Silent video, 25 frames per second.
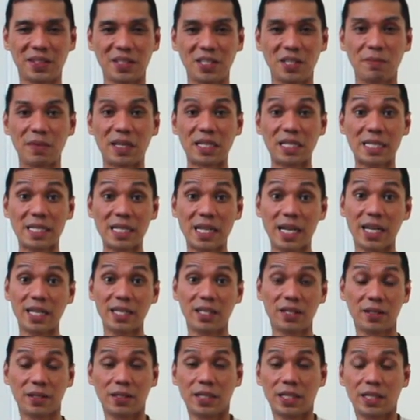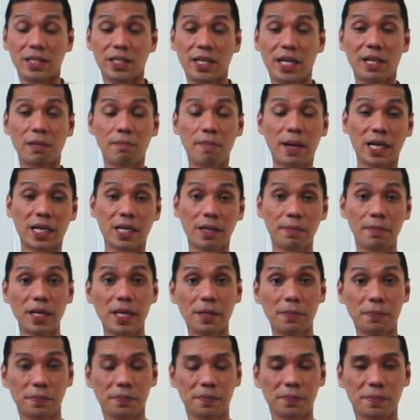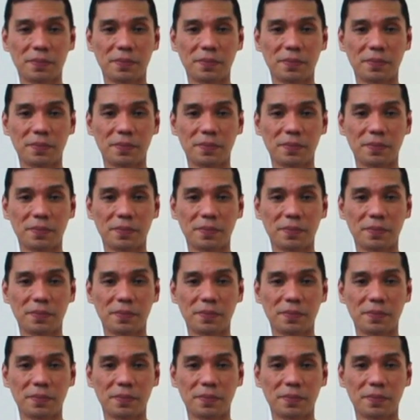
You might slide the tail back a bit.